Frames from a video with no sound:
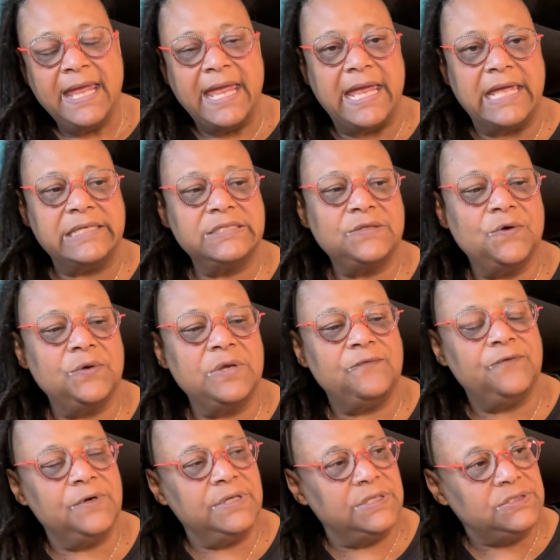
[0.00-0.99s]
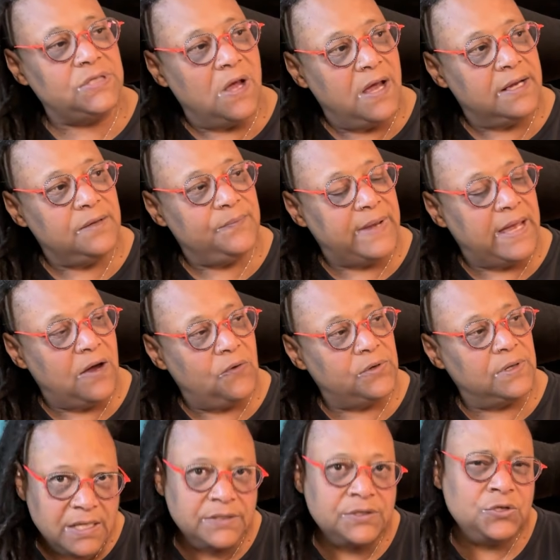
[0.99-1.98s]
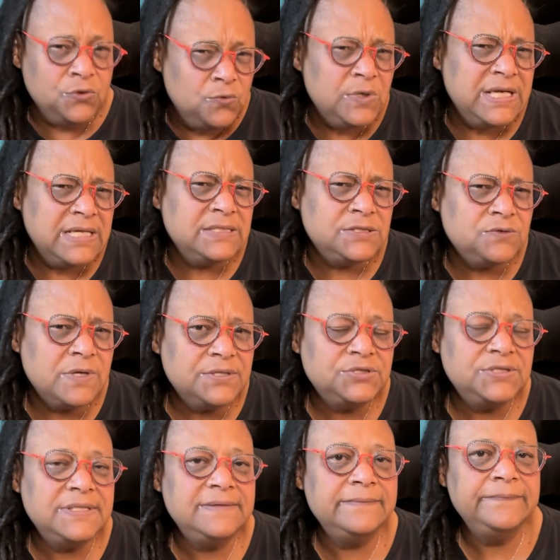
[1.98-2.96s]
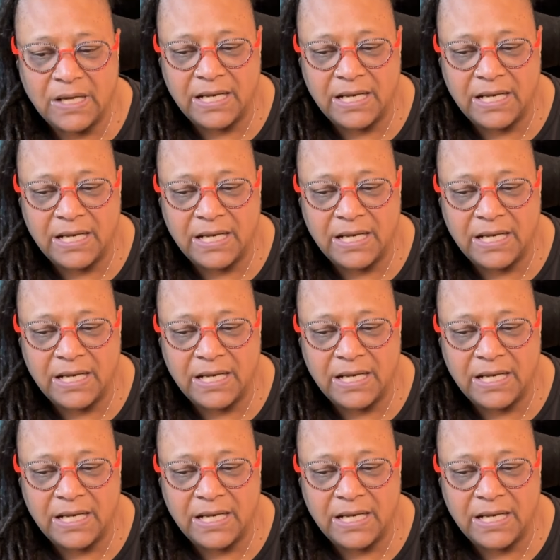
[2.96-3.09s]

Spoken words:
And so if we're going to talk about a new Reconstruction,